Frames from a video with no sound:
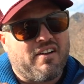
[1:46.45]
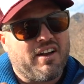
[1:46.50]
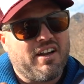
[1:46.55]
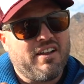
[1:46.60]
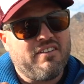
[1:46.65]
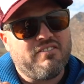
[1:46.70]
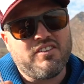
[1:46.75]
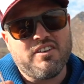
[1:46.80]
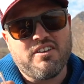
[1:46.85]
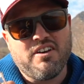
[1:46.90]
And
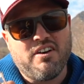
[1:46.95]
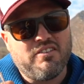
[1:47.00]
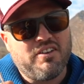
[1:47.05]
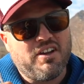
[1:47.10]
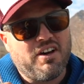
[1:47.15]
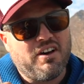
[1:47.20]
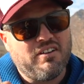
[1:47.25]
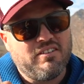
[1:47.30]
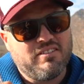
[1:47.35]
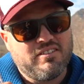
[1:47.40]
if you don't
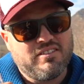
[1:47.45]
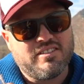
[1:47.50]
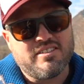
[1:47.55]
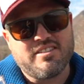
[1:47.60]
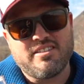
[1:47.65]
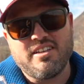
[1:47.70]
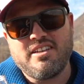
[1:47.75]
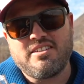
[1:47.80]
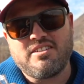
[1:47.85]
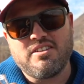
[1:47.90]
know,
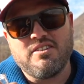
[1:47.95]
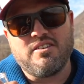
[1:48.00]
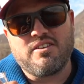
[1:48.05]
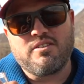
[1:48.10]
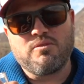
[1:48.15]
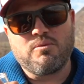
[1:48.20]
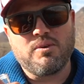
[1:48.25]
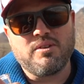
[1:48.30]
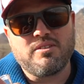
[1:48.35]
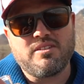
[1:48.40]
stay tuned
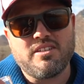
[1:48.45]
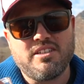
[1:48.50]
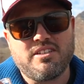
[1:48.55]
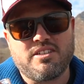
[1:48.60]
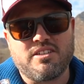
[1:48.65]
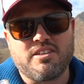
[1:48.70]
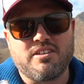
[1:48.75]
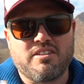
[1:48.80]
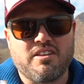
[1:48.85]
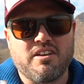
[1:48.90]
and we'll
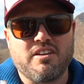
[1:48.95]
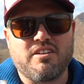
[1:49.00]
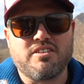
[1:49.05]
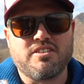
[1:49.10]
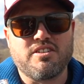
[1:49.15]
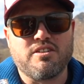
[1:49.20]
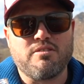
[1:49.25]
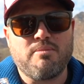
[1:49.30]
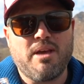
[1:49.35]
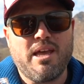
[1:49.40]
teach you a thing or
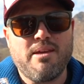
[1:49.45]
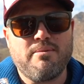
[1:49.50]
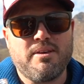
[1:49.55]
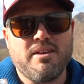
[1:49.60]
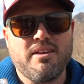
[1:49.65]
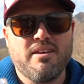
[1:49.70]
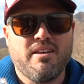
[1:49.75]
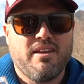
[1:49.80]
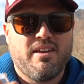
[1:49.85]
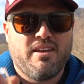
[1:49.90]
two, maybe.